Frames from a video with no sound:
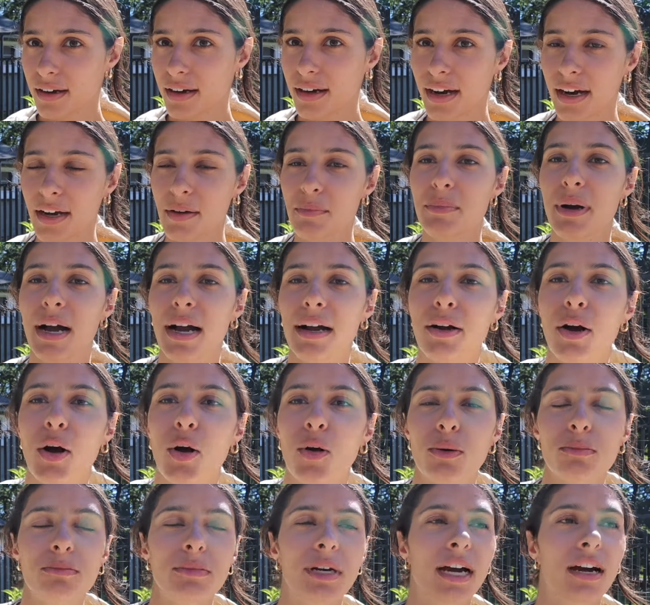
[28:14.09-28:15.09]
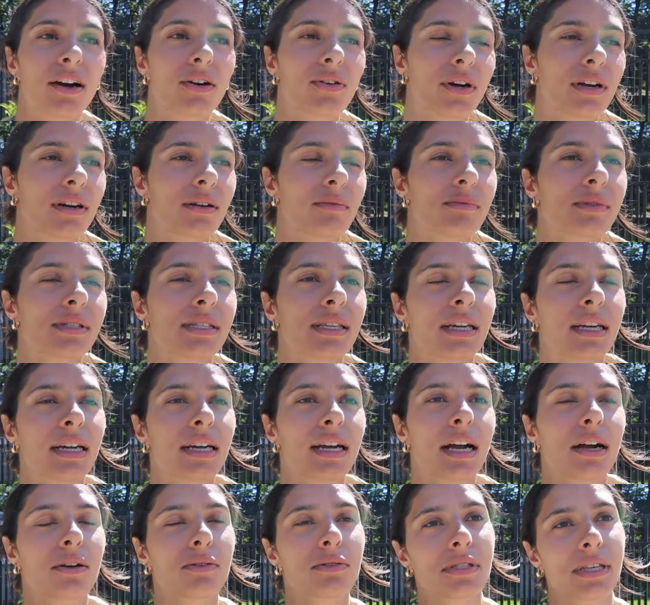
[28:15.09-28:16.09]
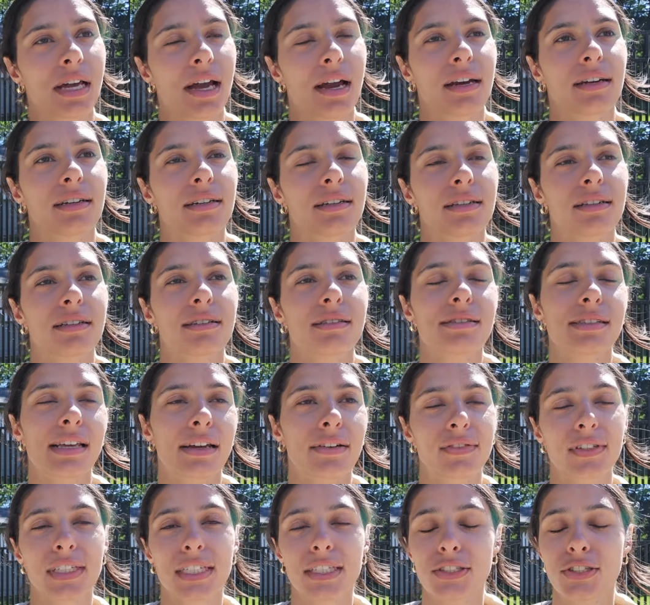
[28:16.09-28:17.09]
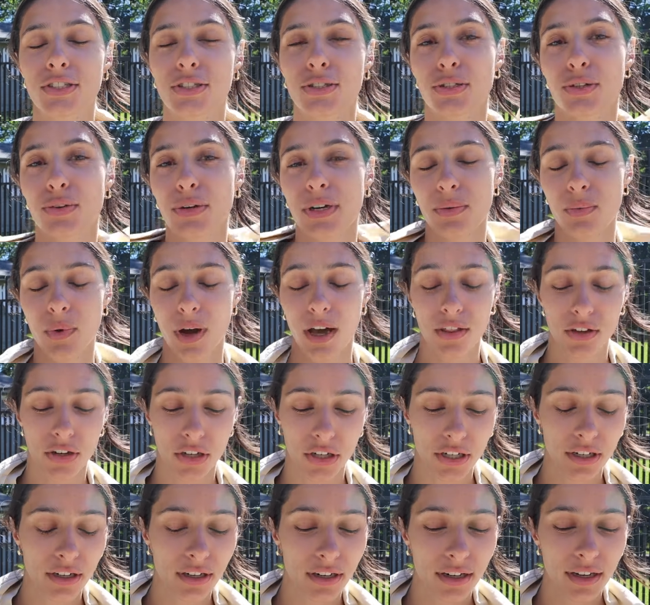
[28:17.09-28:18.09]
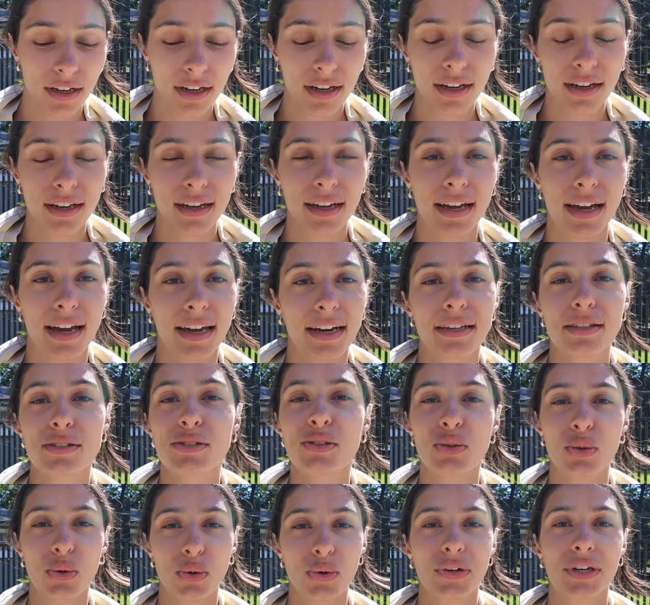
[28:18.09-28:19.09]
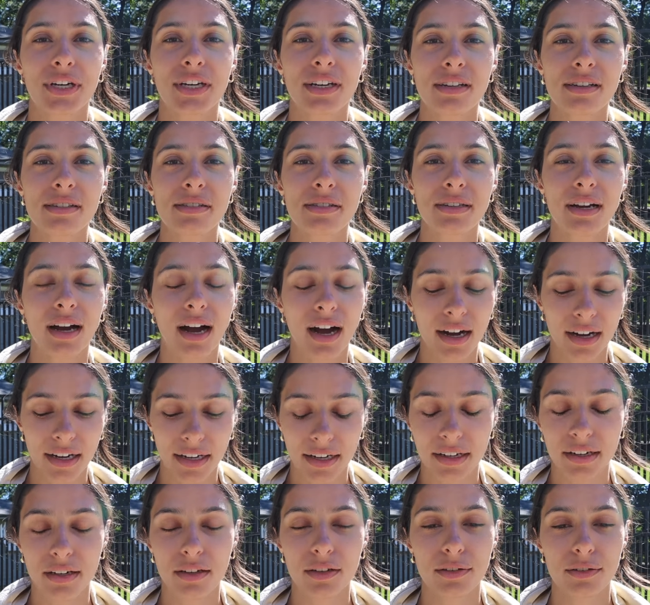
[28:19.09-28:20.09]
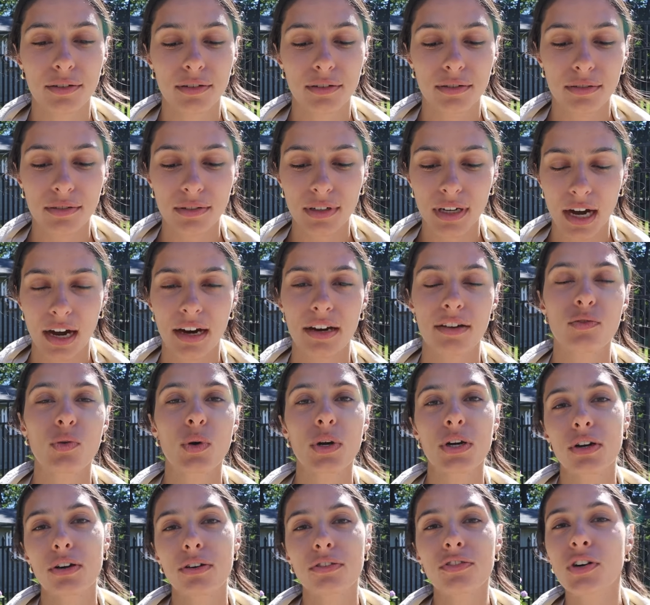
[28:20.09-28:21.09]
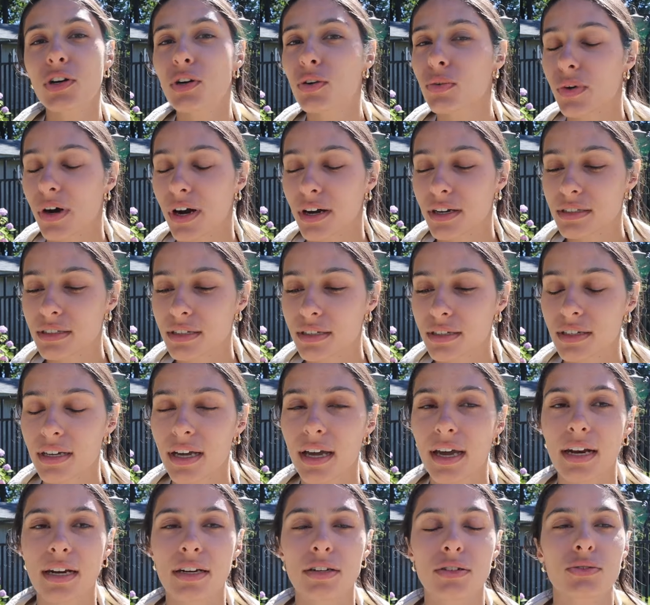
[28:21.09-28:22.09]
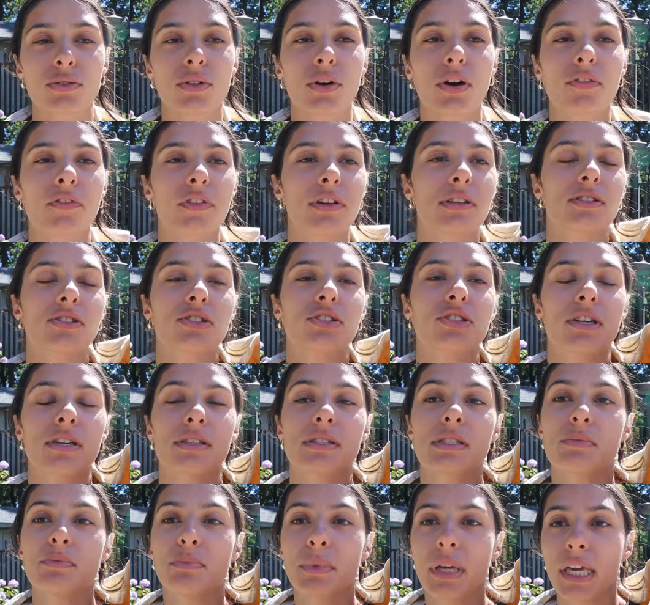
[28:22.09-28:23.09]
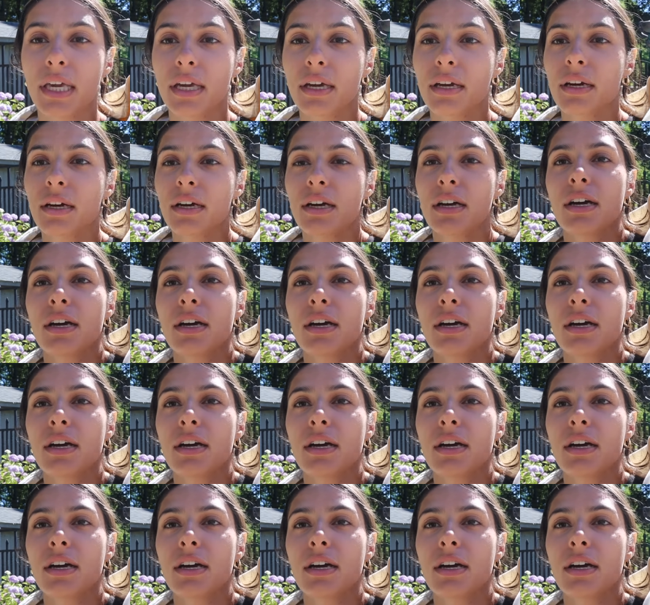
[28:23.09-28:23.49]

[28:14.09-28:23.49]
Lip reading: I'm back home now, and I'm sitting outside in 72 degree weather. And it's glorious. I kind of want to go for a run, and I don't know if it's just me